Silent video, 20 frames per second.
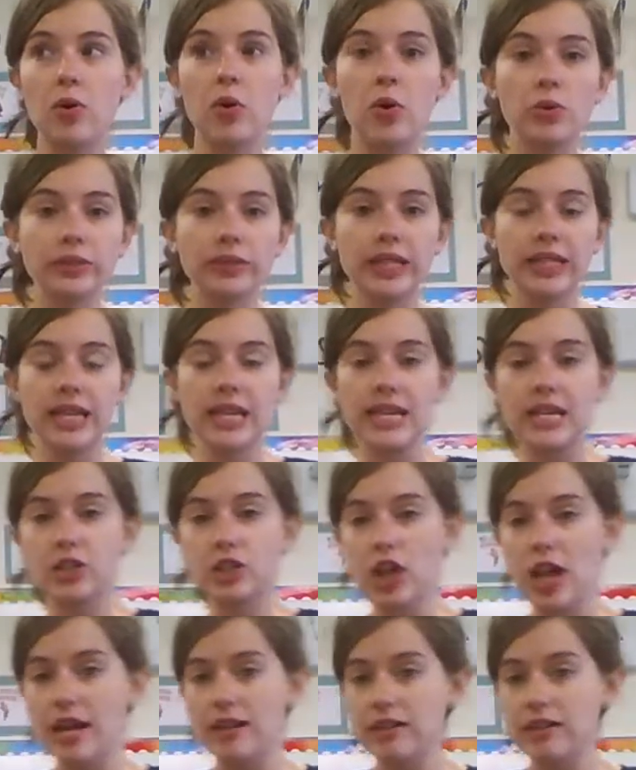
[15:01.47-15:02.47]
holding each
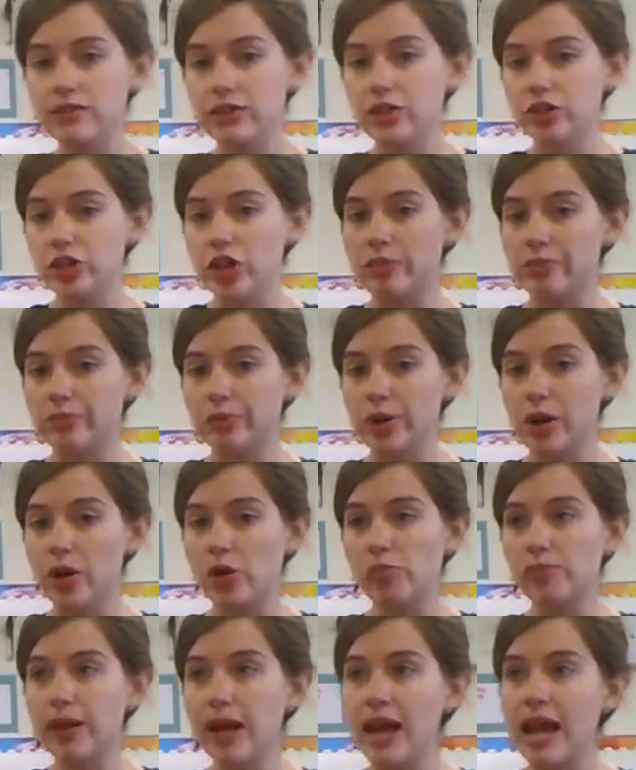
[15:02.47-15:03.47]
end of the jump
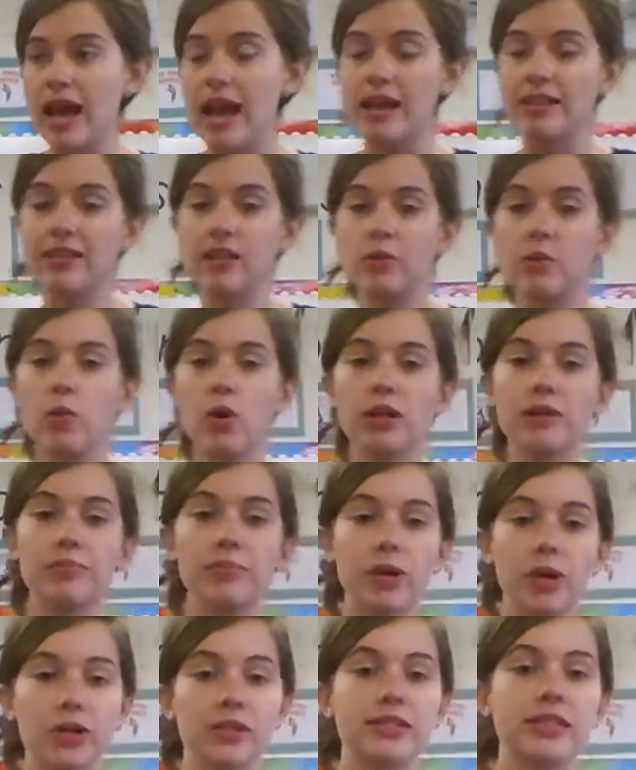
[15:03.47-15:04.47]
rope, and then one
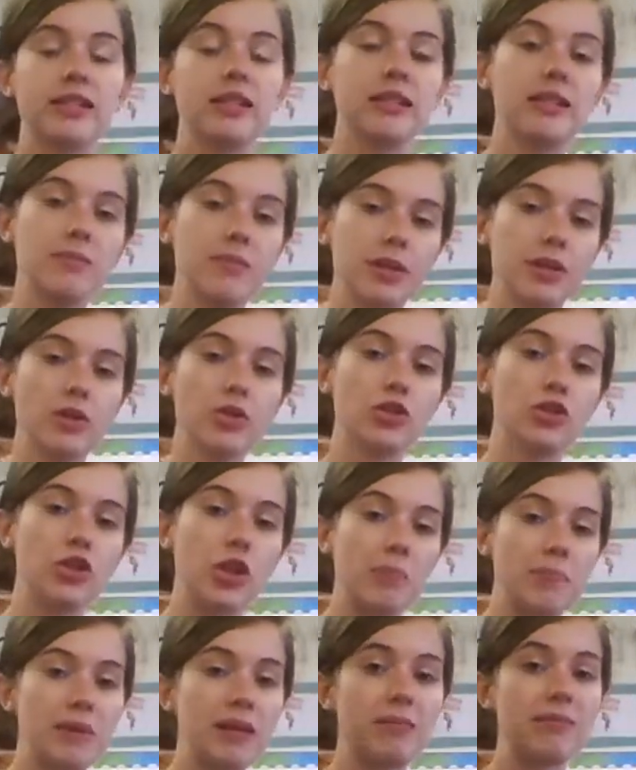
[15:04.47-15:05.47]
person in the middle
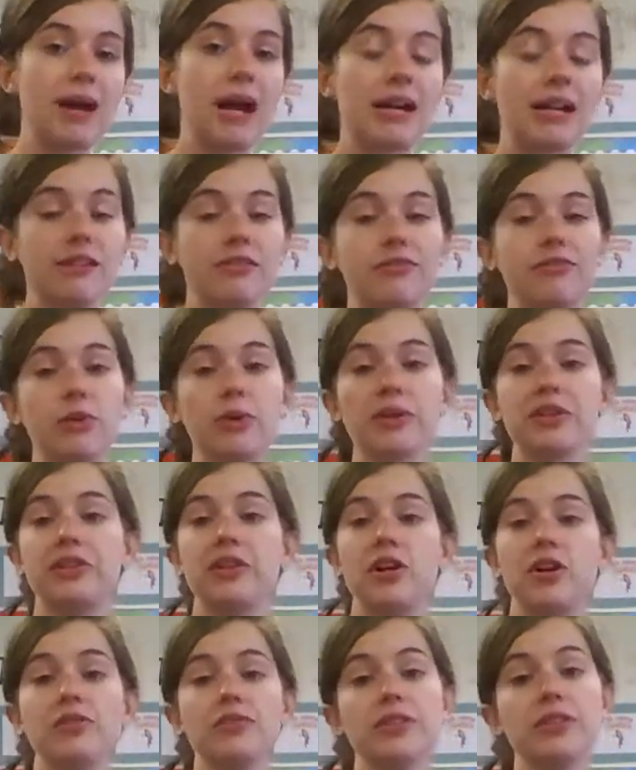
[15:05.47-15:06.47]
jumping back and forth
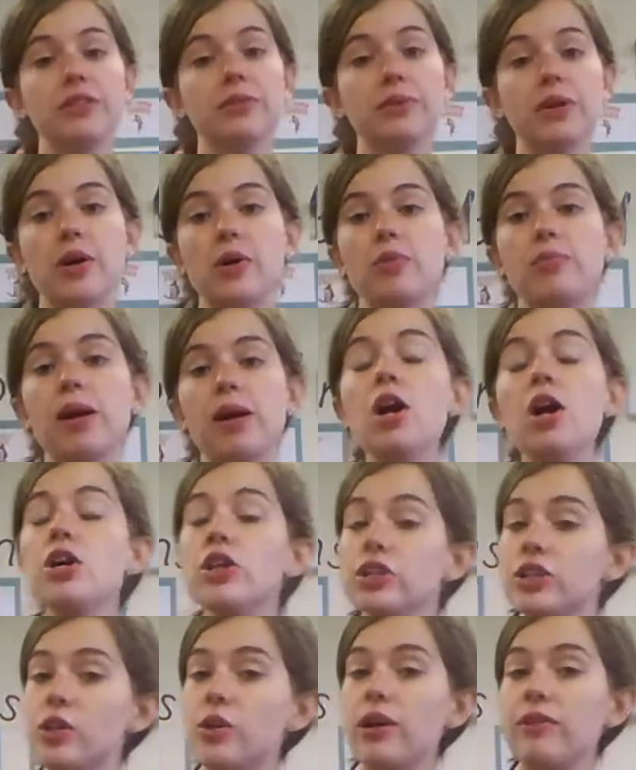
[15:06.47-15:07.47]
over the rope.
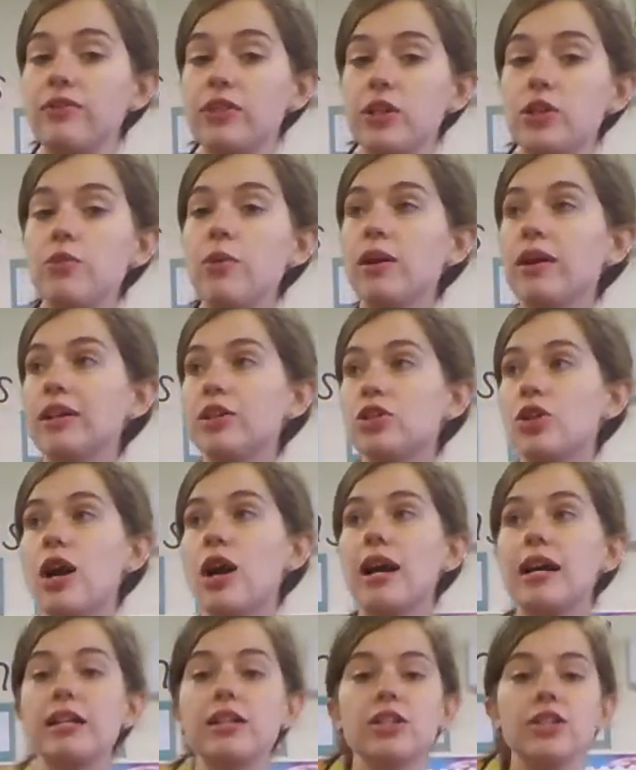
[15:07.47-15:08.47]
So if you want to
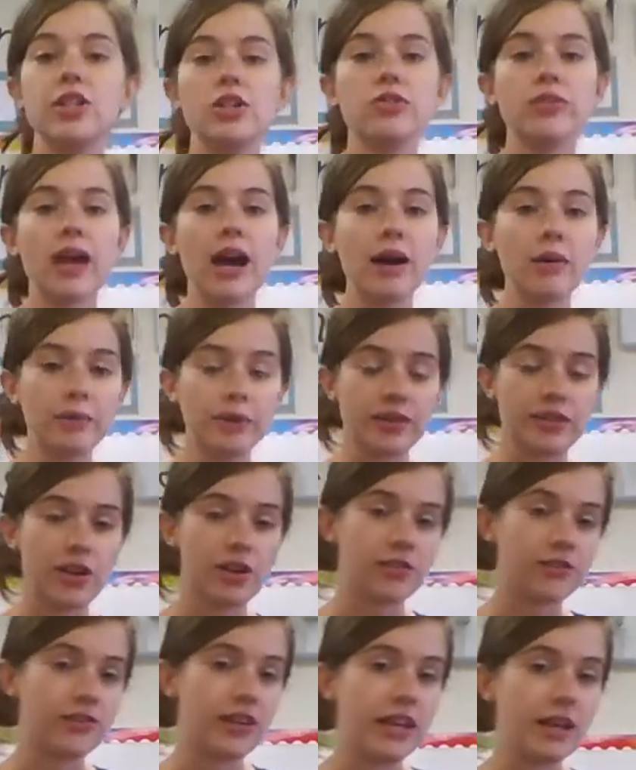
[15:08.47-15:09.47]
try and do that with
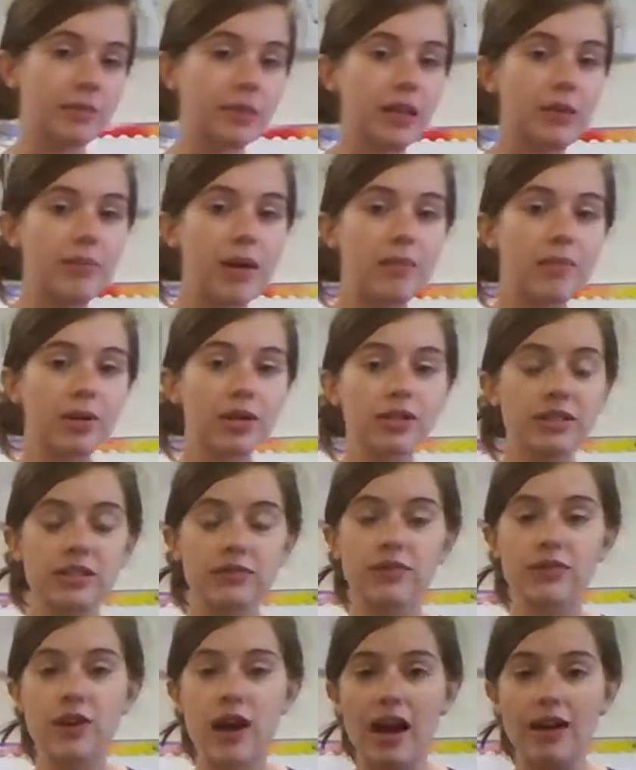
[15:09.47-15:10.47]
your family members,
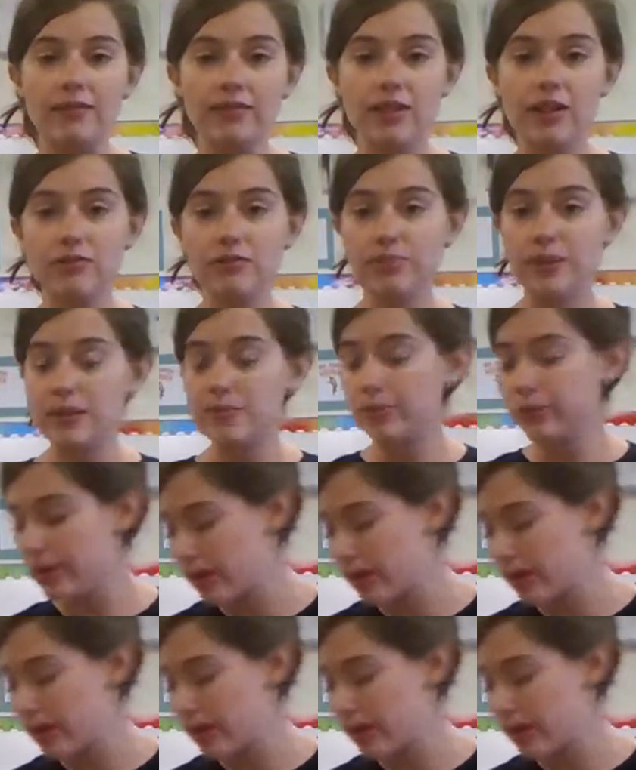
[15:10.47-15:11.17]
if you have enough people